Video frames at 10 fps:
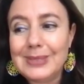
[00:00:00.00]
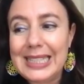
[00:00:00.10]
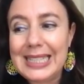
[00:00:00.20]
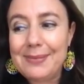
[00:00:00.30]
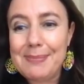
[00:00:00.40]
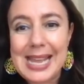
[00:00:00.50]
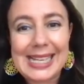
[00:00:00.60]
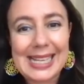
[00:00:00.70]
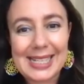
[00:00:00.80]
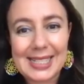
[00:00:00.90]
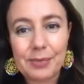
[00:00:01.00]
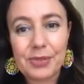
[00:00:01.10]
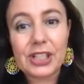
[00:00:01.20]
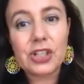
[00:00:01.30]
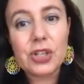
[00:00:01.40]
making
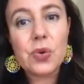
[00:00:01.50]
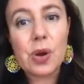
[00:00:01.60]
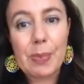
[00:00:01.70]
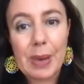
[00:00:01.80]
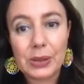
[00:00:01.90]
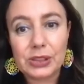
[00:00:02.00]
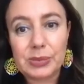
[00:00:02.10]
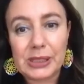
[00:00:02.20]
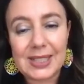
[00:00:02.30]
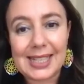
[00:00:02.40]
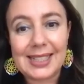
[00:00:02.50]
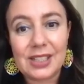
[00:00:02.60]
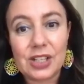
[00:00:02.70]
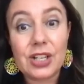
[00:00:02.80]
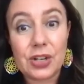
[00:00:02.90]
something new about, because I
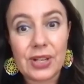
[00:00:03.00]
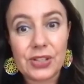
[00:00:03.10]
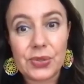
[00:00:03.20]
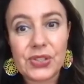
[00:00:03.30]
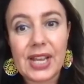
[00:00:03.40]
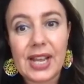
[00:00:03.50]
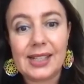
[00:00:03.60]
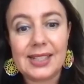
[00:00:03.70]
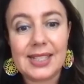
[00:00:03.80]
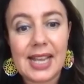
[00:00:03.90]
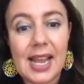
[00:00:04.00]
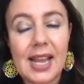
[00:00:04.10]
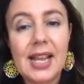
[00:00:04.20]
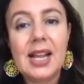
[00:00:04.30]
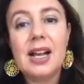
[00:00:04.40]
can, you know, as you say, I can
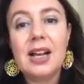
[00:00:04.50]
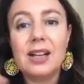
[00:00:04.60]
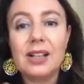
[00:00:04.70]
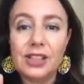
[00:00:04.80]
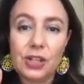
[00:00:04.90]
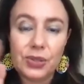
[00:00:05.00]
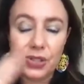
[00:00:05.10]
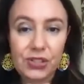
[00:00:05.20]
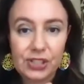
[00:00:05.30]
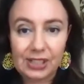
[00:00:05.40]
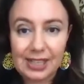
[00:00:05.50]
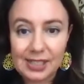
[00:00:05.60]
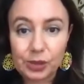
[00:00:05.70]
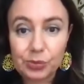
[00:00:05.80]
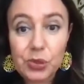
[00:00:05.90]
say, you know, this is the
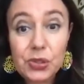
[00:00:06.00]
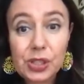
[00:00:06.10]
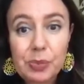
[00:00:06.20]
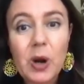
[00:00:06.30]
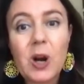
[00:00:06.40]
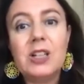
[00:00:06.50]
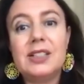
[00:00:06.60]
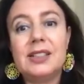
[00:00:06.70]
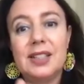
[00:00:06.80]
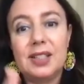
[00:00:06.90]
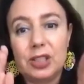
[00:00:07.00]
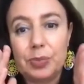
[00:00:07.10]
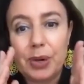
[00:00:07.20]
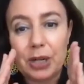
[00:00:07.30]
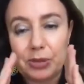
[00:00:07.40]
classical music part, this is the
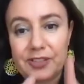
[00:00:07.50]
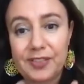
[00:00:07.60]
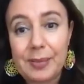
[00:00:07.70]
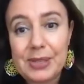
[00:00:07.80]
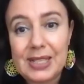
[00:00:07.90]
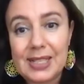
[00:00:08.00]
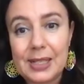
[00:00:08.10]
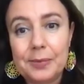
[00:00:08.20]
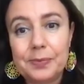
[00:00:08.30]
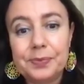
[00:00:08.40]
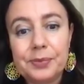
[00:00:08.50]
part about feminism.